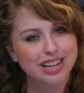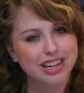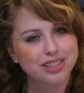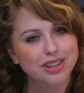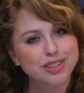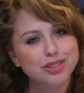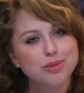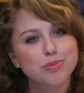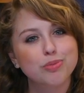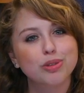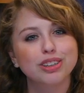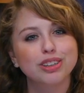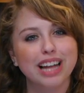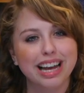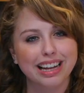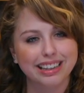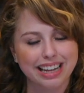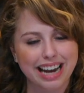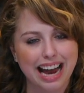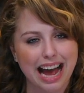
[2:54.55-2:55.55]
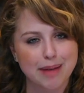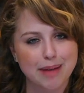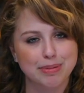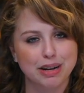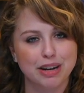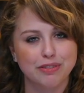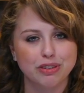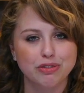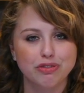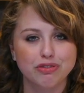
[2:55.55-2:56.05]
It's also more likely to happen
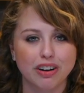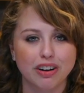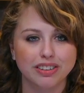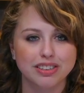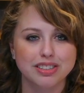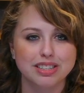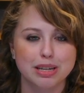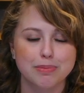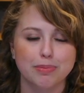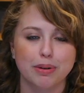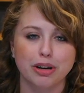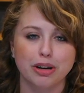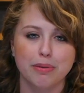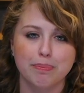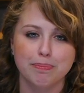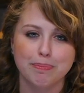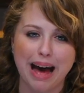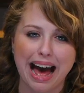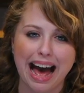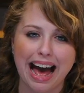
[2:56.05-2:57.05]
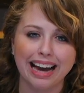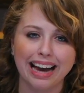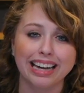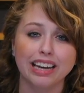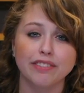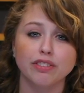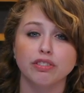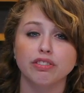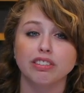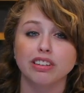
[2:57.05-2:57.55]
if you fall asleep on your back,
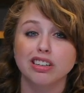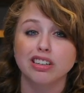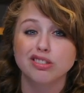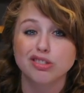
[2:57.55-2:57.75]
if you're feeling